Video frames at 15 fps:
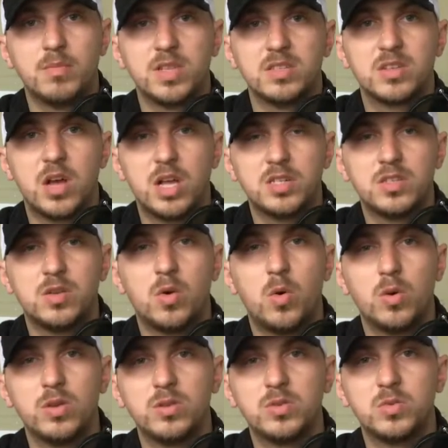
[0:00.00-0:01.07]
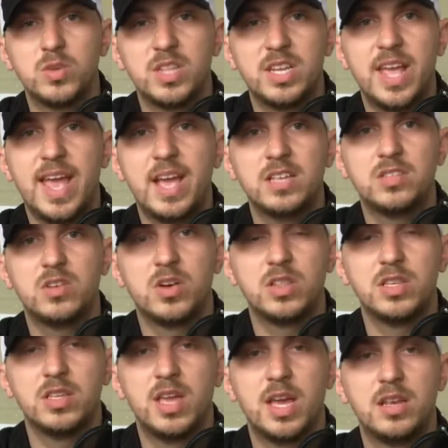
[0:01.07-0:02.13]
That's Costa Oils with an S on
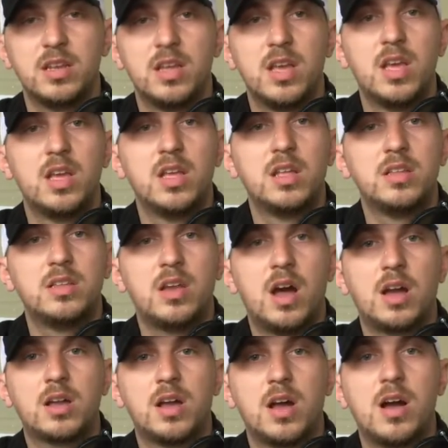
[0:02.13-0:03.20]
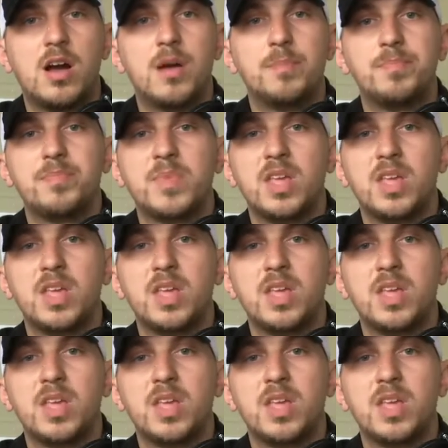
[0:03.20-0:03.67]
the end, .com.